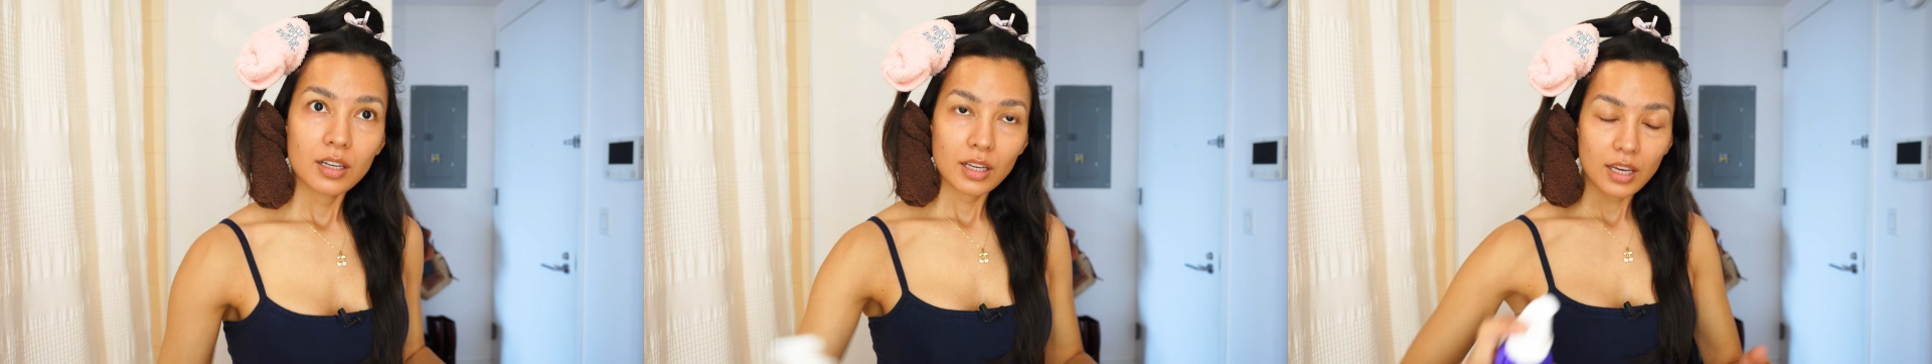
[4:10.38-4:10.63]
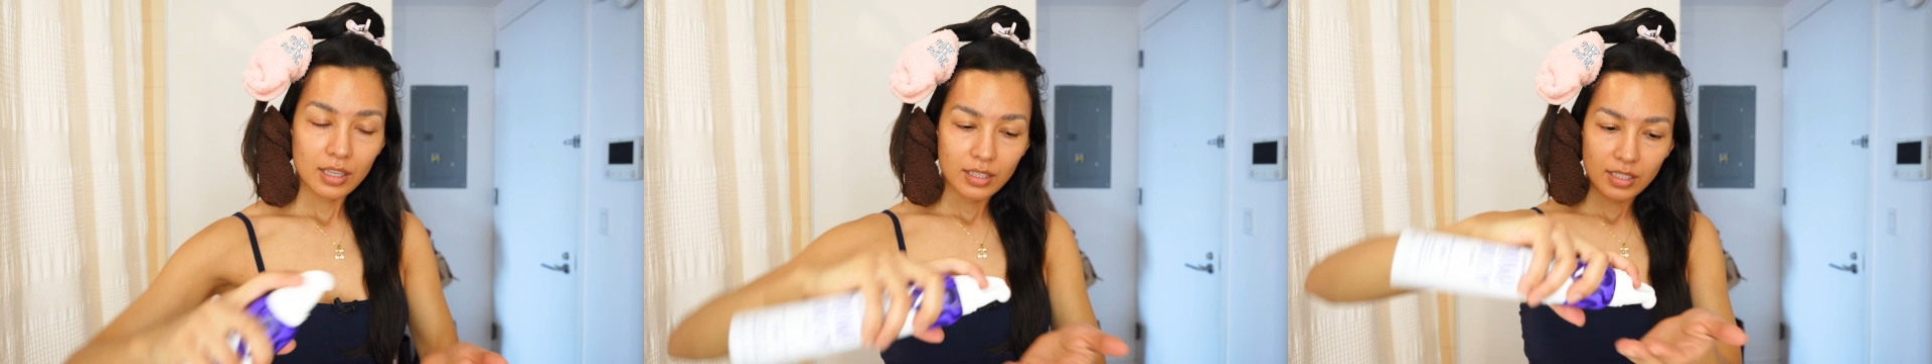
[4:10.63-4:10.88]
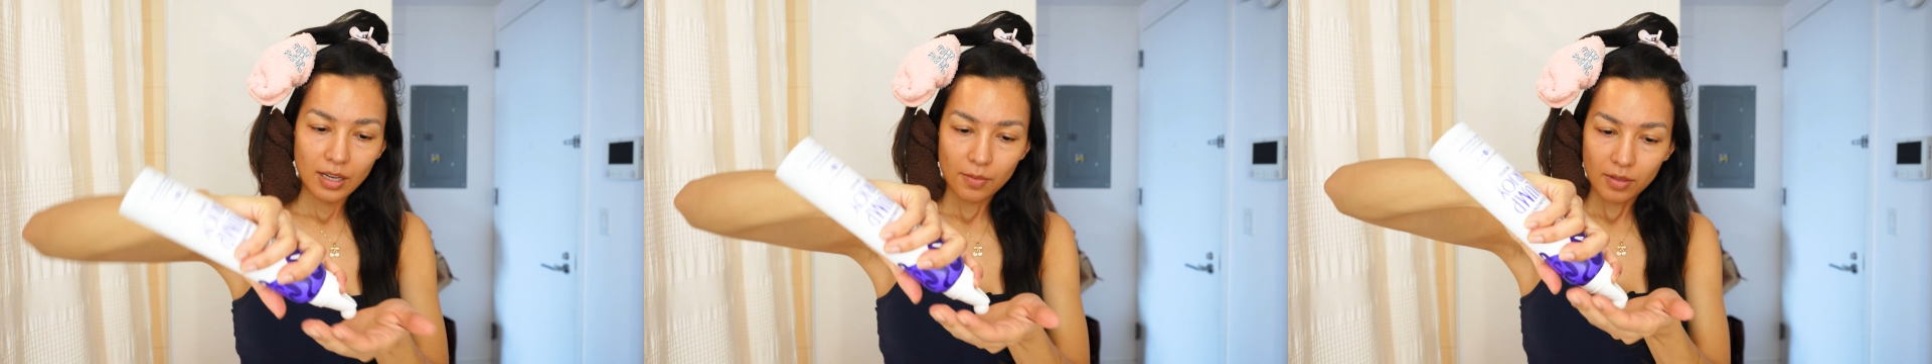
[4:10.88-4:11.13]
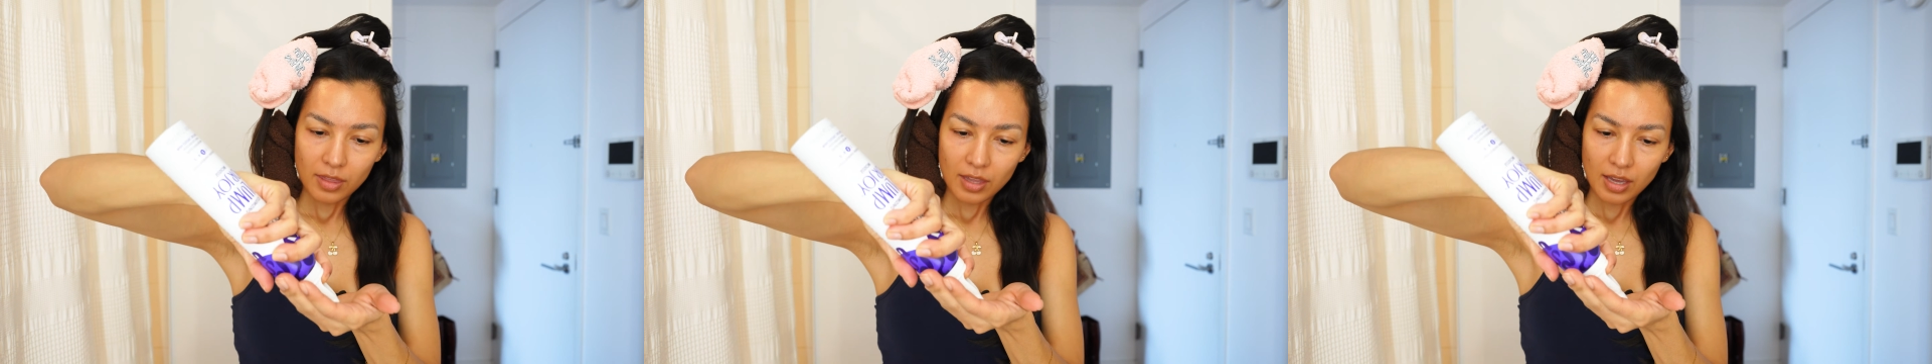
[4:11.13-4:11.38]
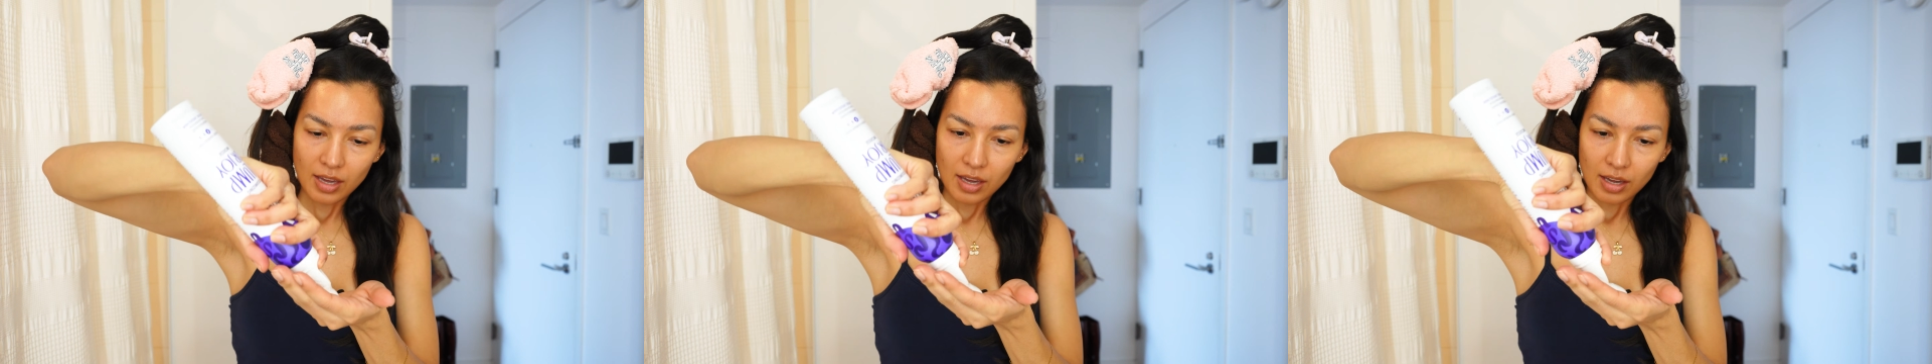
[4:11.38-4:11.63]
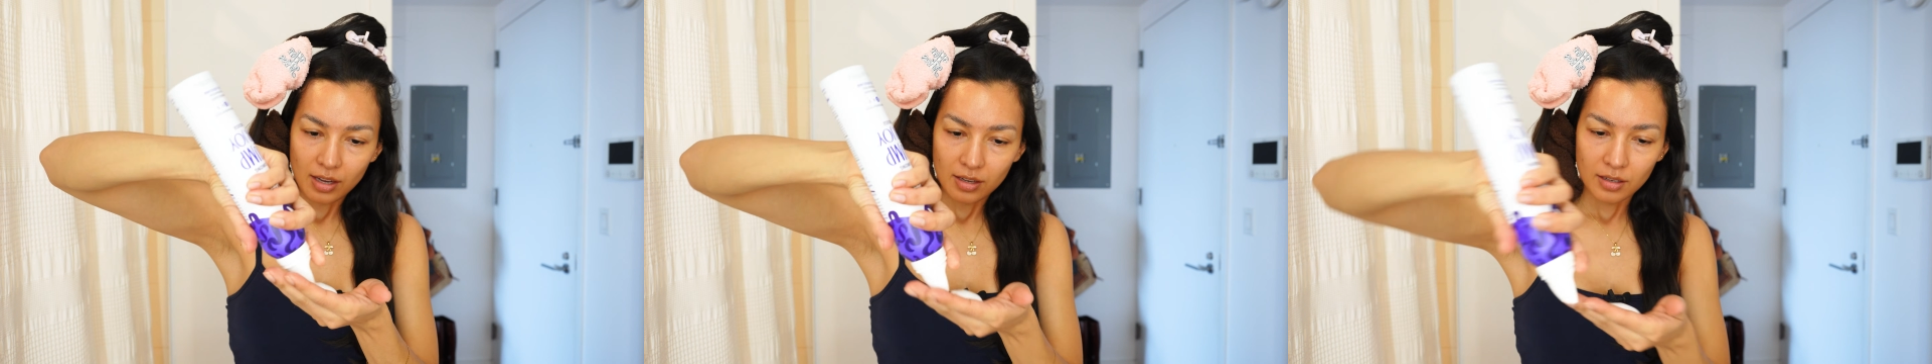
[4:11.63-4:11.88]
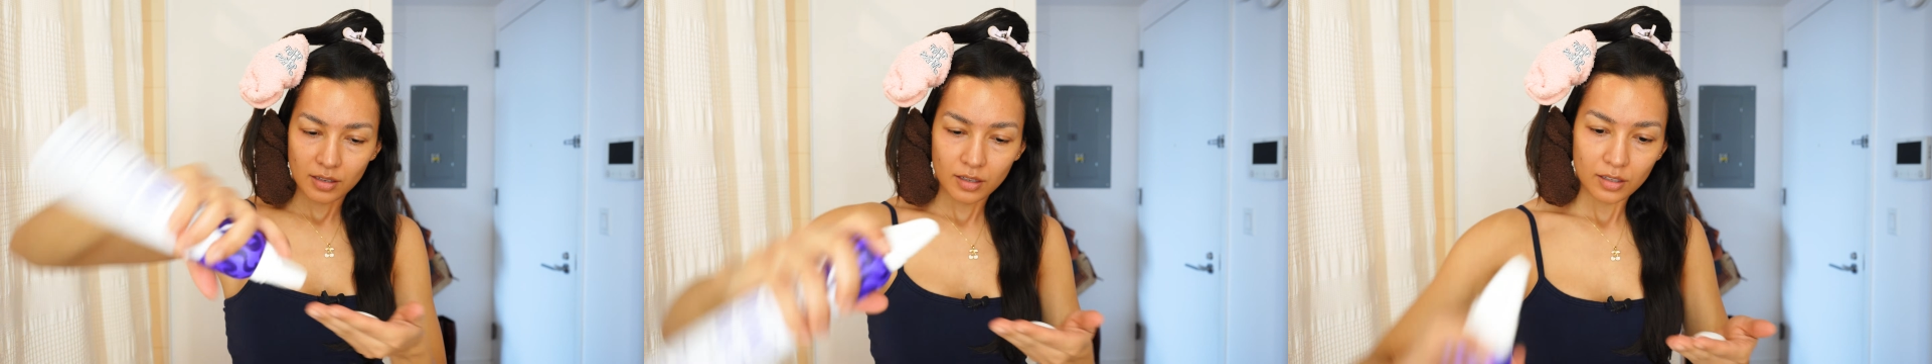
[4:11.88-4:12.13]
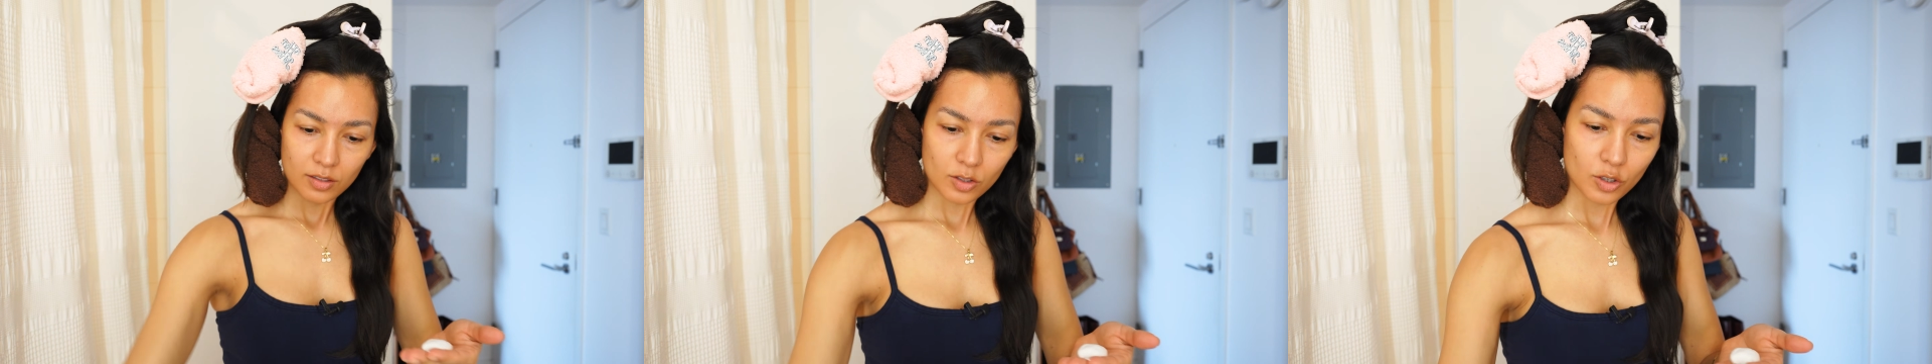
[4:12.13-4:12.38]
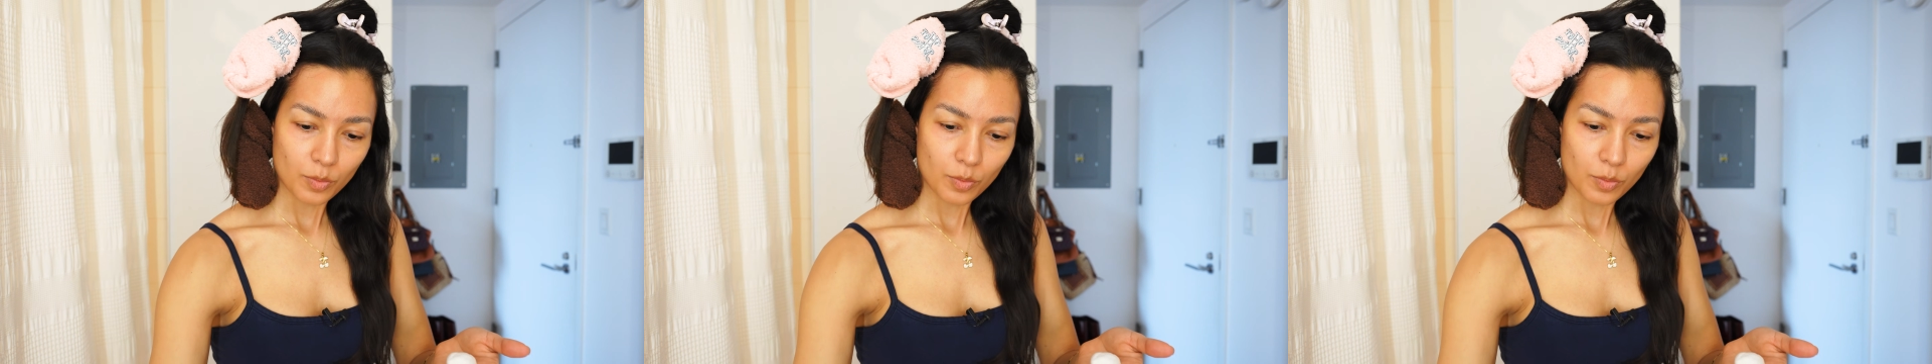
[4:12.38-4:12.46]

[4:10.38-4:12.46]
Again, same thing, 2